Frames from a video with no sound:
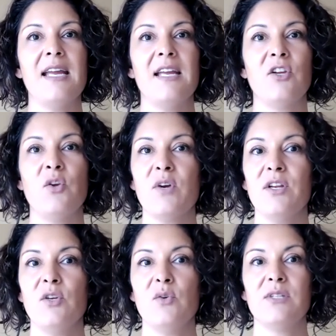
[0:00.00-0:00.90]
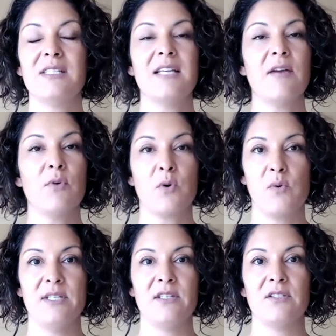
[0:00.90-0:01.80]
You can use several
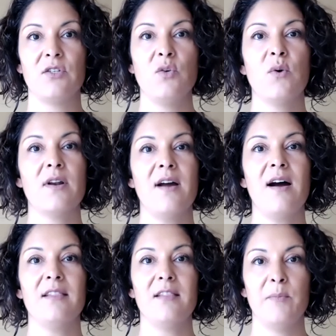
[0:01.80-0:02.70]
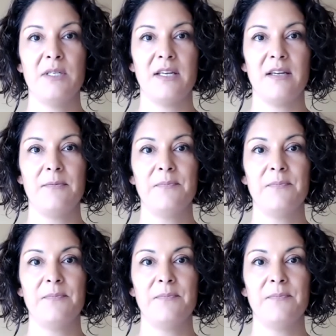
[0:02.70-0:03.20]
quizzes. You are not limited.